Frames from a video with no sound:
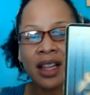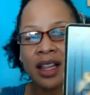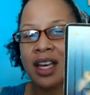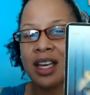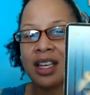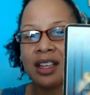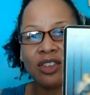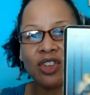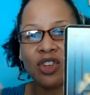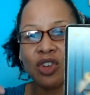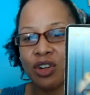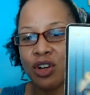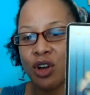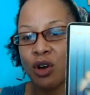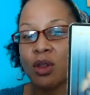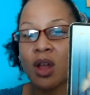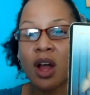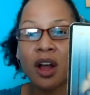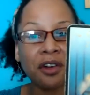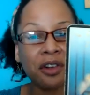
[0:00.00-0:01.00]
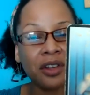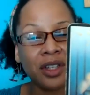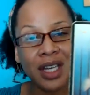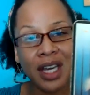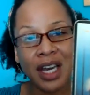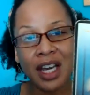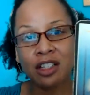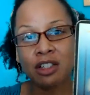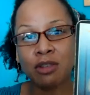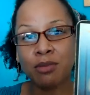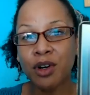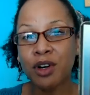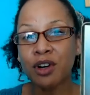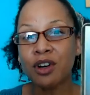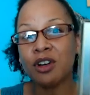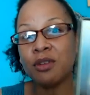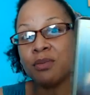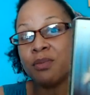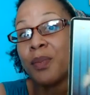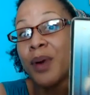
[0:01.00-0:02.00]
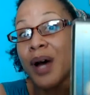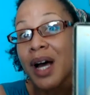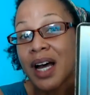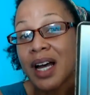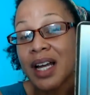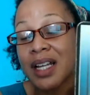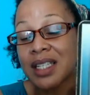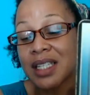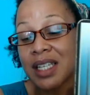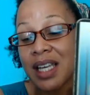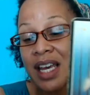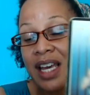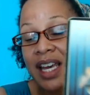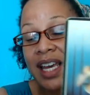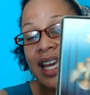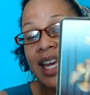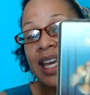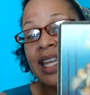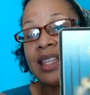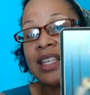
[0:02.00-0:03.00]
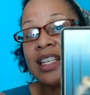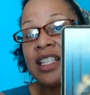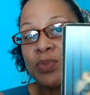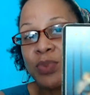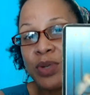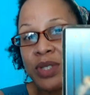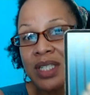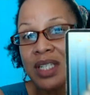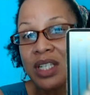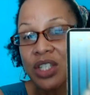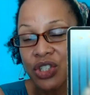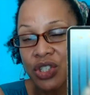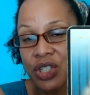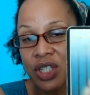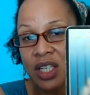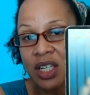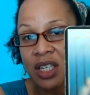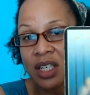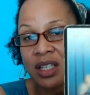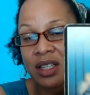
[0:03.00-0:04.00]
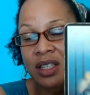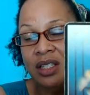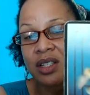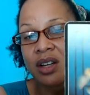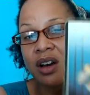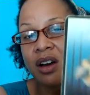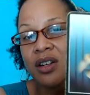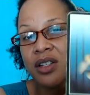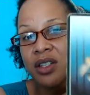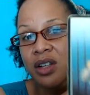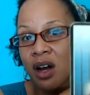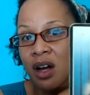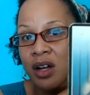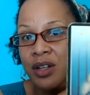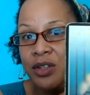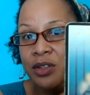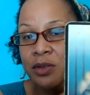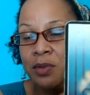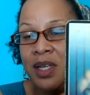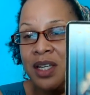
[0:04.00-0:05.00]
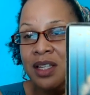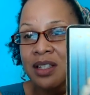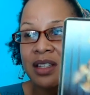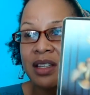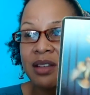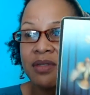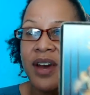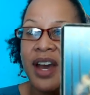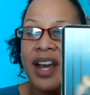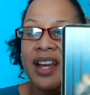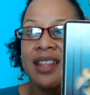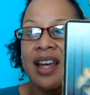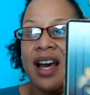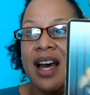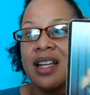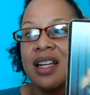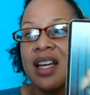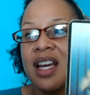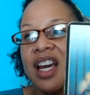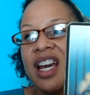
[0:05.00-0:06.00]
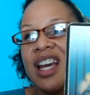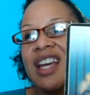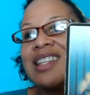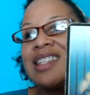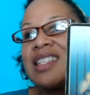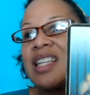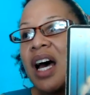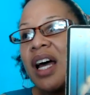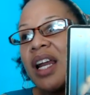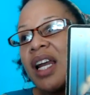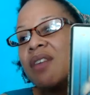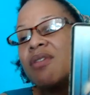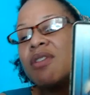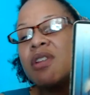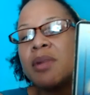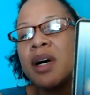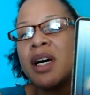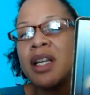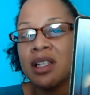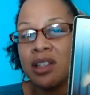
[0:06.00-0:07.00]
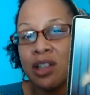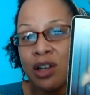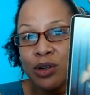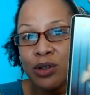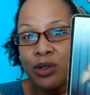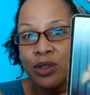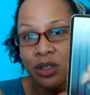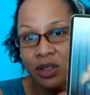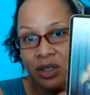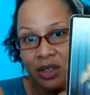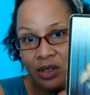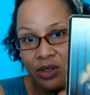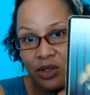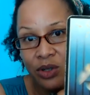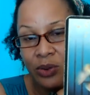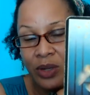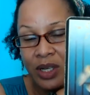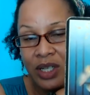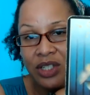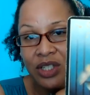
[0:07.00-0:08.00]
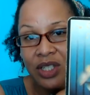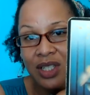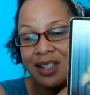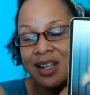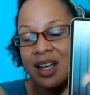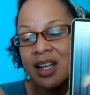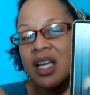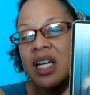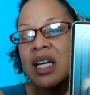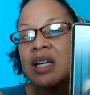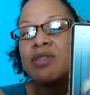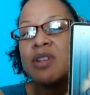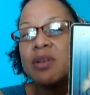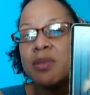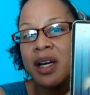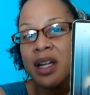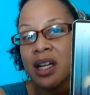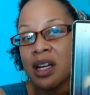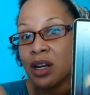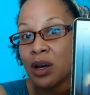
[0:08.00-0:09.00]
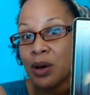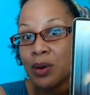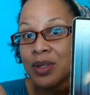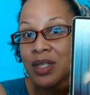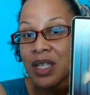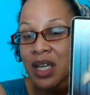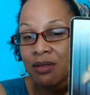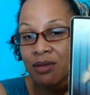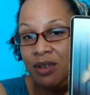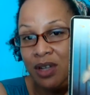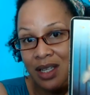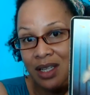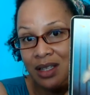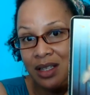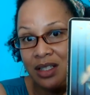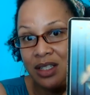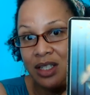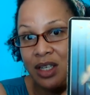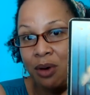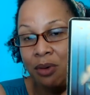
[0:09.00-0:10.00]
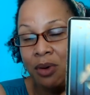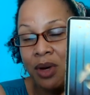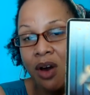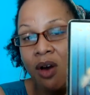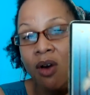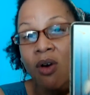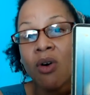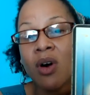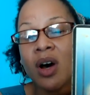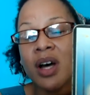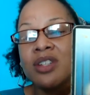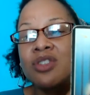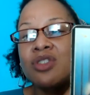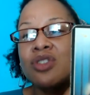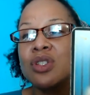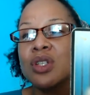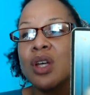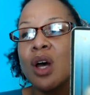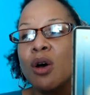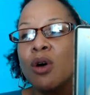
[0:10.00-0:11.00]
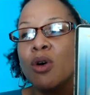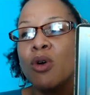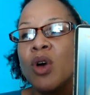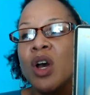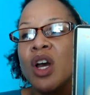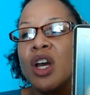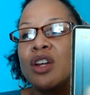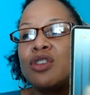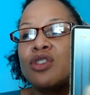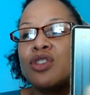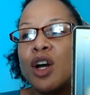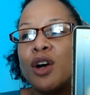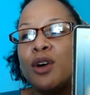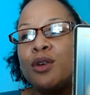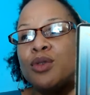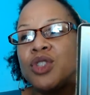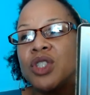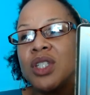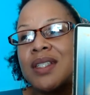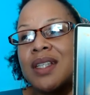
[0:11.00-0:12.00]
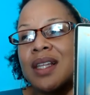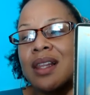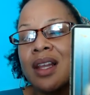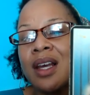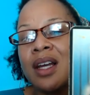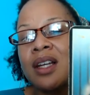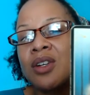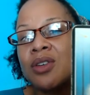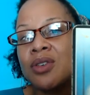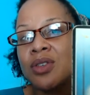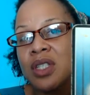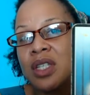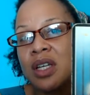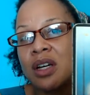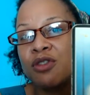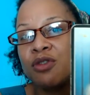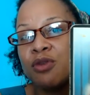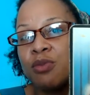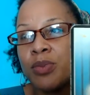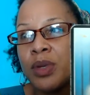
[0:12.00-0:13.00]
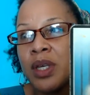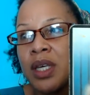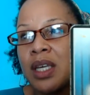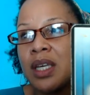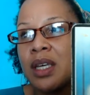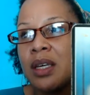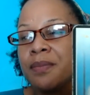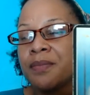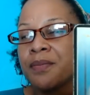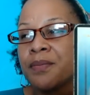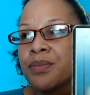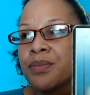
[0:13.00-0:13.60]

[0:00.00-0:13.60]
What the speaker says: like you're no longer the caged bird. But in this position, this card is also speaking to the fact that not everybody knows your situation. Not everybody knows everything that's going on. So don't just let yourself be